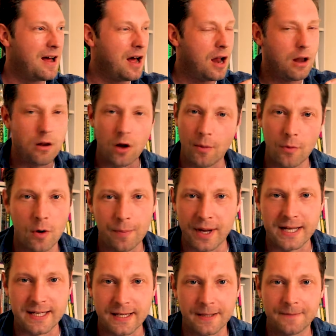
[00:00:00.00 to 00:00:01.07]
a lot more
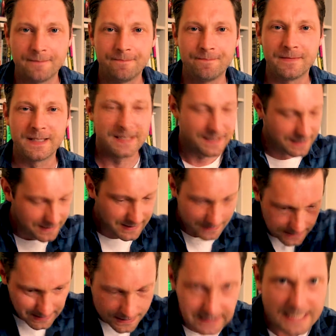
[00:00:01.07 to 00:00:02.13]
better.
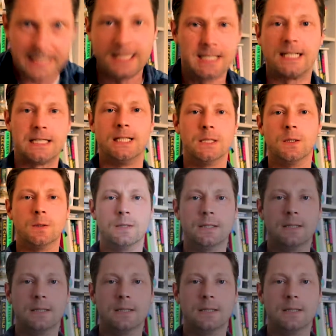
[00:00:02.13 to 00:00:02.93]
Let's go!